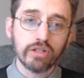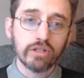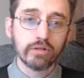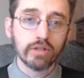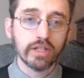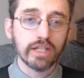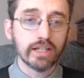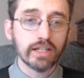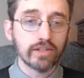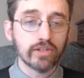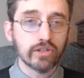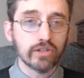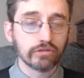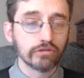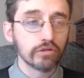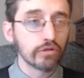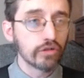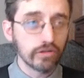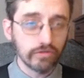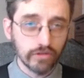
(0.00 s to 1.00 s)
You get
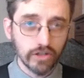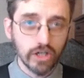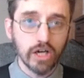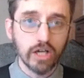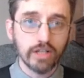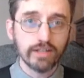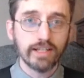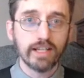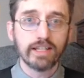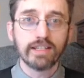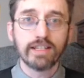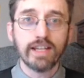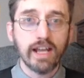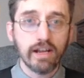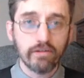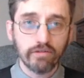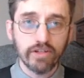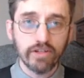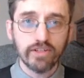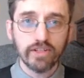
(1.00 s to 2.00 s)
exclusive content
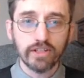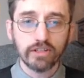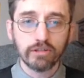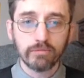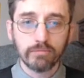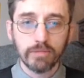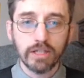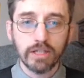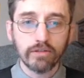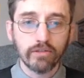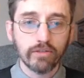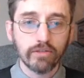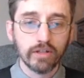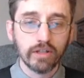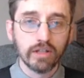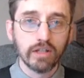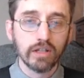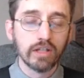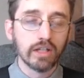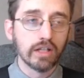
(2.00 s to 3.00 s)
every single month,
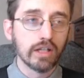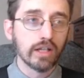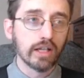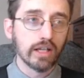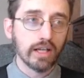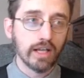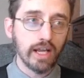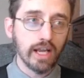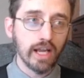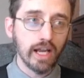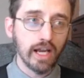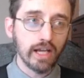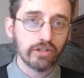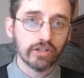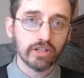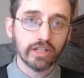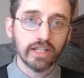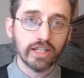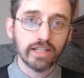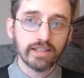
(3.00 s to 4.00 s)
and you're
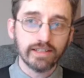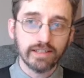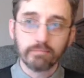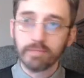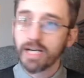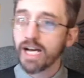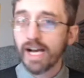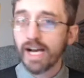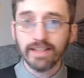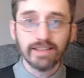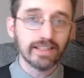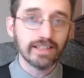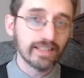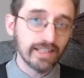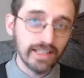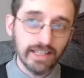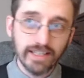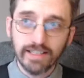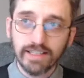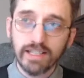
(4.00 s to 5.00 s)
going to get some
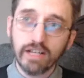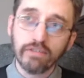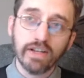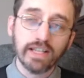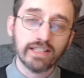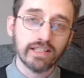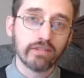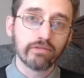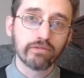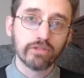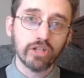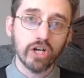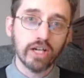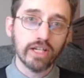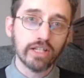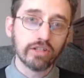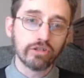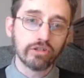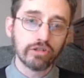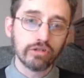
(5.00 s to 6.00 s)
behind-the-scenes stuff as I've gone
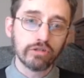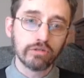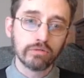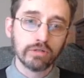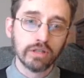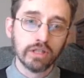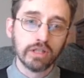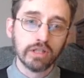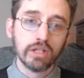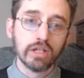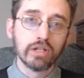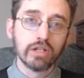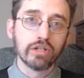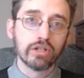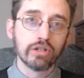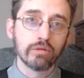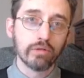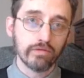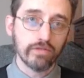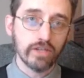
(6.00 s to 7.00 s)
into
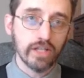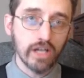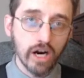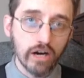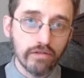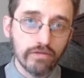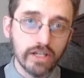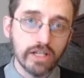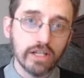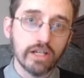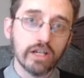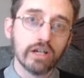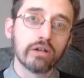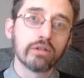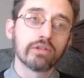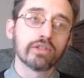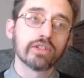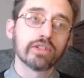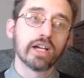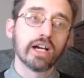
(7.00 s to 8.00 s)
doing VR
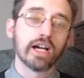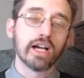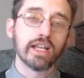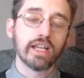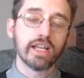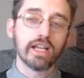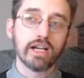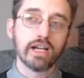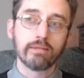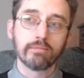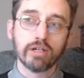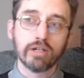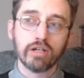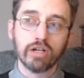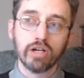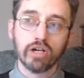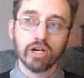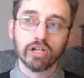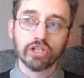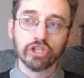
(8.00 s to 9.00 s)
videos. I am
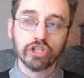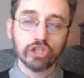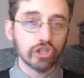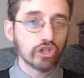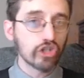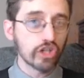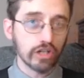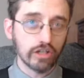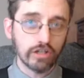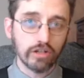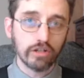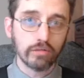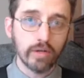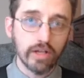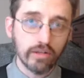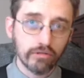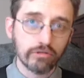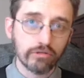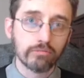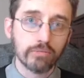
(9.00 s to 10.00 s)
a good chunk of the way
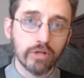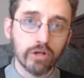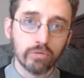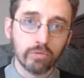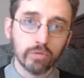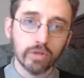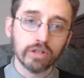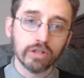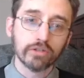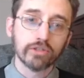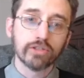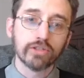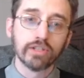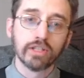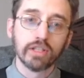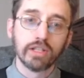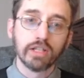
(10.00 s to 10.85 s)
through Boneworks.